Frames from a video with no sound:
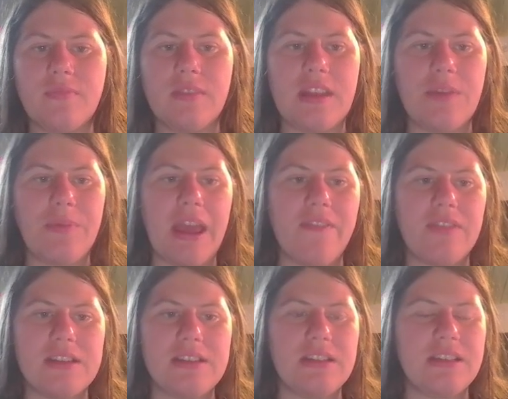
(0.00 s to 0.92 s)
Then we
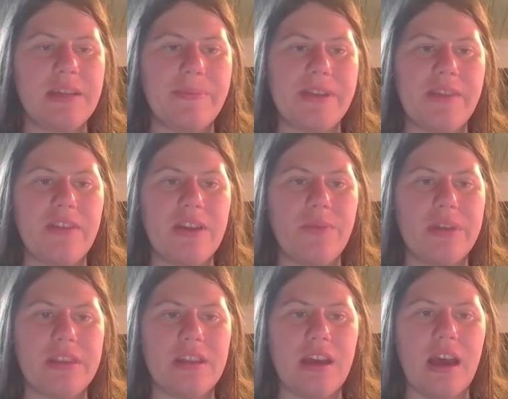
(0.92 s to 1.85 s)
have this deep divot
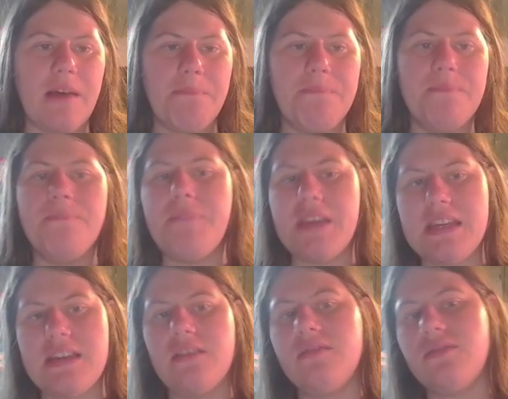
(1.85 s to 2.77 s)
with a
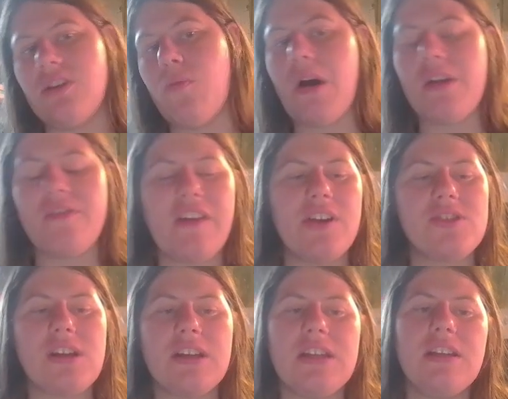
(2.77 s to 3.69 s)
B, no
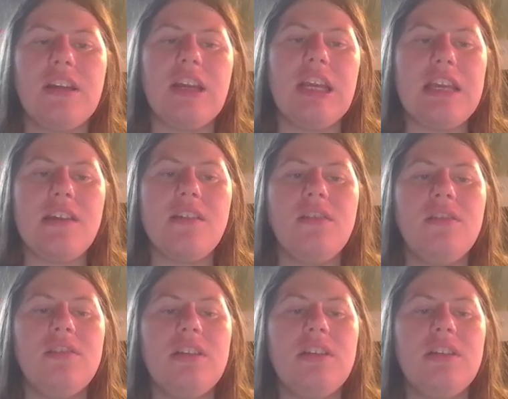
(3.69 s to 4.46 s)
modifiers on it, E,